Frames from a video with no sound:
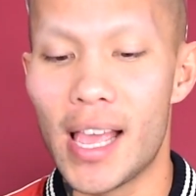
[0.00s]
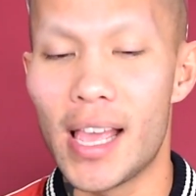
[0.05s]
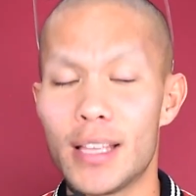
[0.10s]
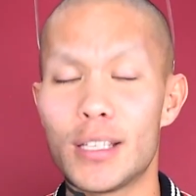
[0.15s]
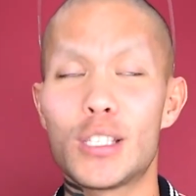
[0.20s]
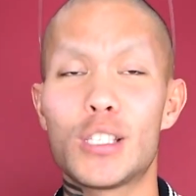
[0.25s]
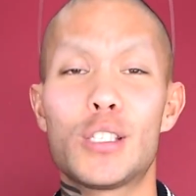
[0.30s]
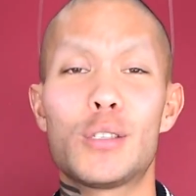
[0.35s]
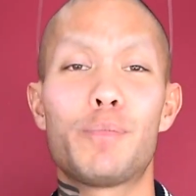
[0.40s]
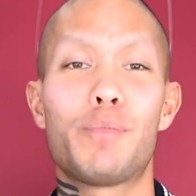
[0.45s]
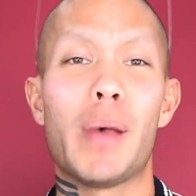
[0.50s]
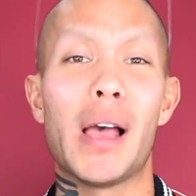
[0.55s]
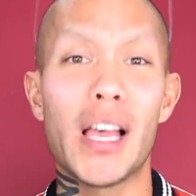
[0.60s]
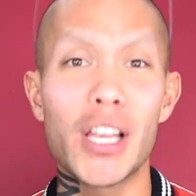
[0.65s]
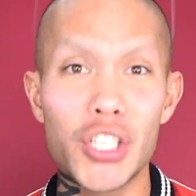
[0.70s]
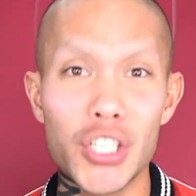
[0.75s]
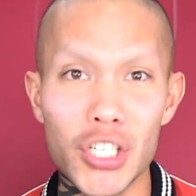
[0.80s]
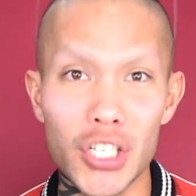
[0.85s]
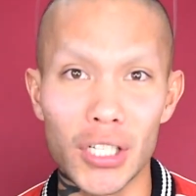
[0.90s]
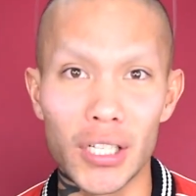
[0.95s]

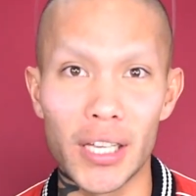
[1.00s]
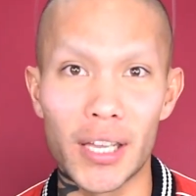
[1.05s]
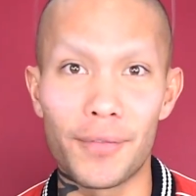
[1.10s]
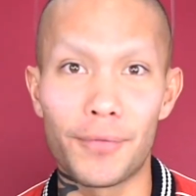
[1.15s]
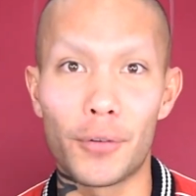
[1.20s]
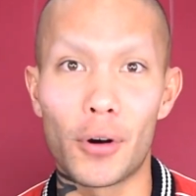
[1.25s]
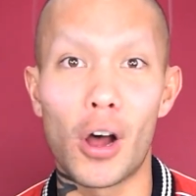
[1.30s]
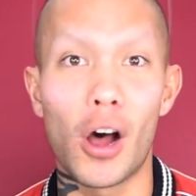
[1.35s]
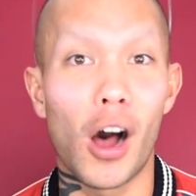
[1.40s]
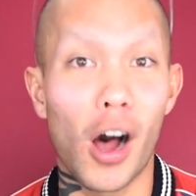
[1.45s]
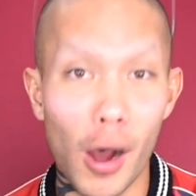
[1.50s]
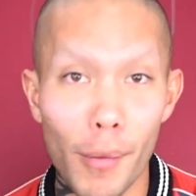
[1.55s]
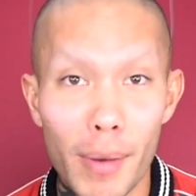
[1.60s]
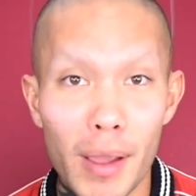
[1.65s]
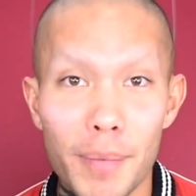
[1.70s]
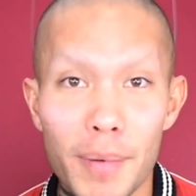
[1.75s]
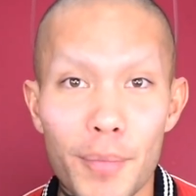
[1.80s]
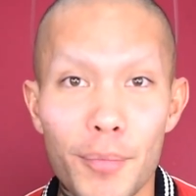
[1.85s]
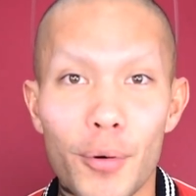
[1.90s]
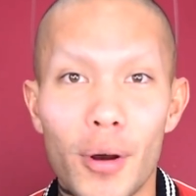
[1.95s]
especially for all my
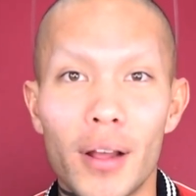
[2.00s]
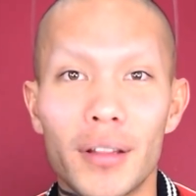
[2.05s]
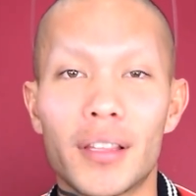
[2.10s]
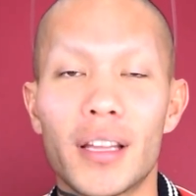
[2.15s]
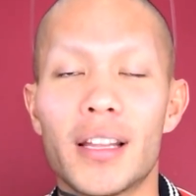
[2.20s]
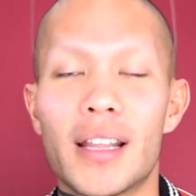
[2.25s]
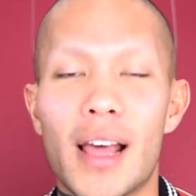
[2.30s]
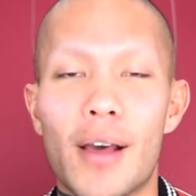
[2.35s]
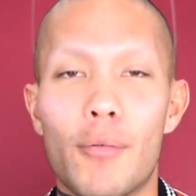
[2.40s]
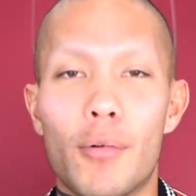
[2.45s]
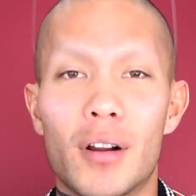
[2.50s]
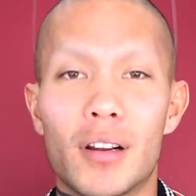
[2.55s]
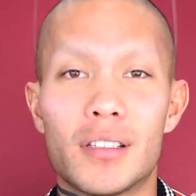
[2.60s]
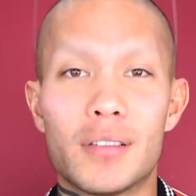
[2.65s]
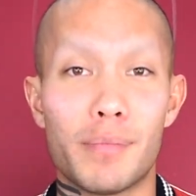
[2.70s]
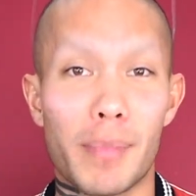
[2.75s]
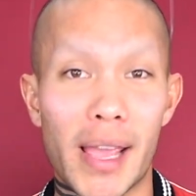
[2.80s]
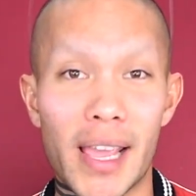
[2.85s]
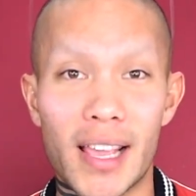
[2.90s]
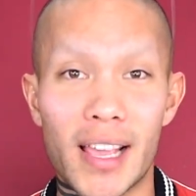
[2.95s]
people out there that
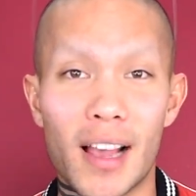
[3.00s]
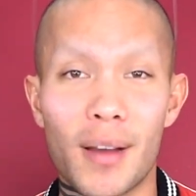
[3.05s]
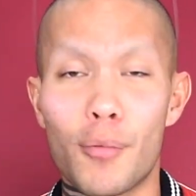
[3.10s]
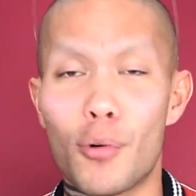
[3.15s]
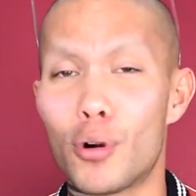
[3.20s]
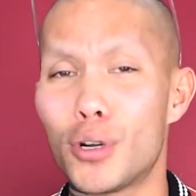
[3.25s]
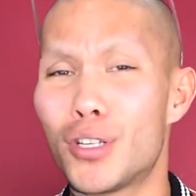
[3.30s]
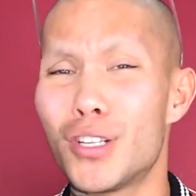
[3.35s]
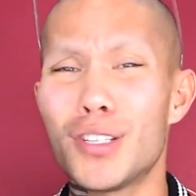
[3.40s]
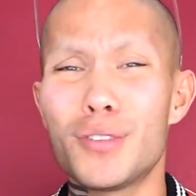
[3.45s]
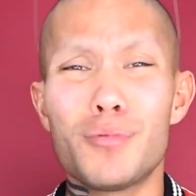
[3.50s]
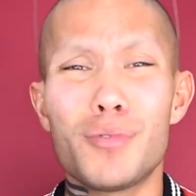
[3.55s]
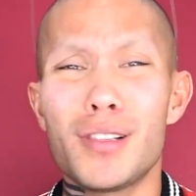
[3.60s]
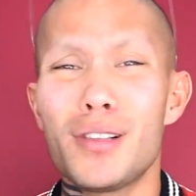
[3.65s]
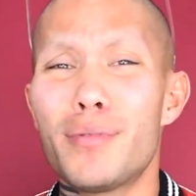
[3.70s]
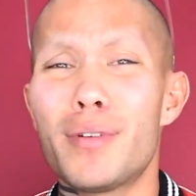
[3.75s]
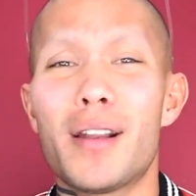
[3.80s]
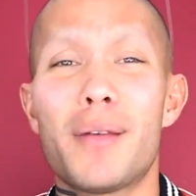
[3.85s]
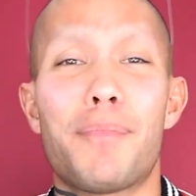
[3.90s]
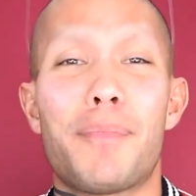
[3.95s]
wears makeup or just really
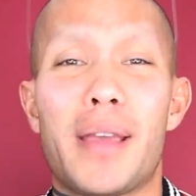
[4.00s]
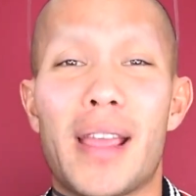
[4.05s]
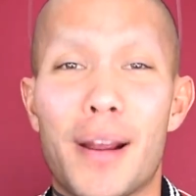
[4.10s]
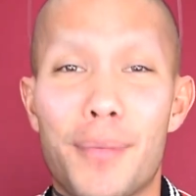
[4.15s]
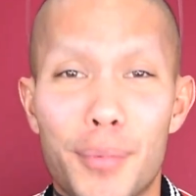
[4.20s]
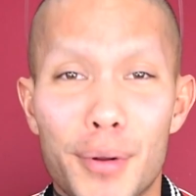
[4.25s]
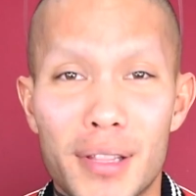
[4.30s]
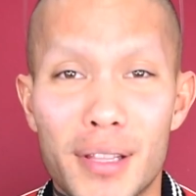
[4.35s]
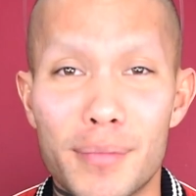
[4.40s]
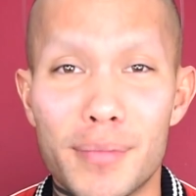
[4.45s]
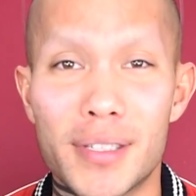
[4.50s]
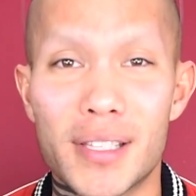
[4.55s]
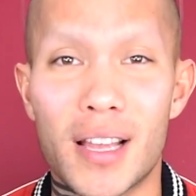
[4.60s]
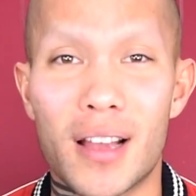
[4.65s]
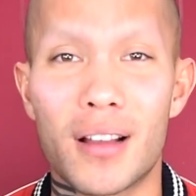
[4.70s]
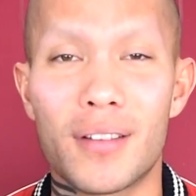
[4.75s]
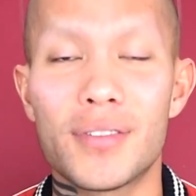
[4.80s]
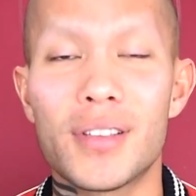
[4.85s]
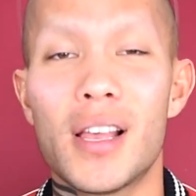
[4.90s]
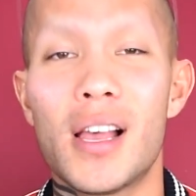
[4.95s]
want to pamper
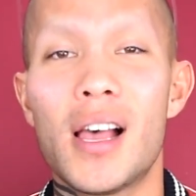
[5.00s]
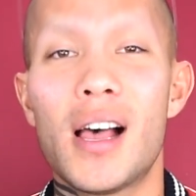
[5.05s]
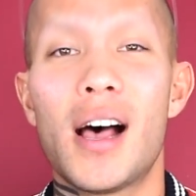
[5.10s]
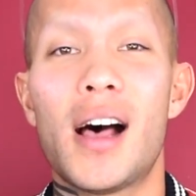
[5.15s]
themselves,